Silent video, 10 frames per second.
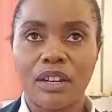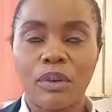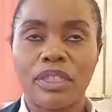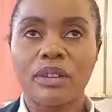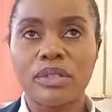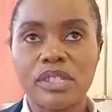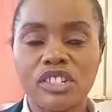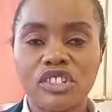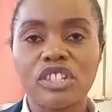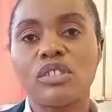Without
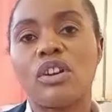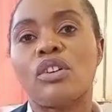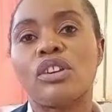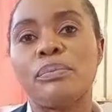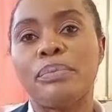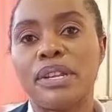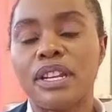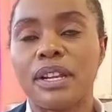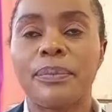stitching, you are only pinning.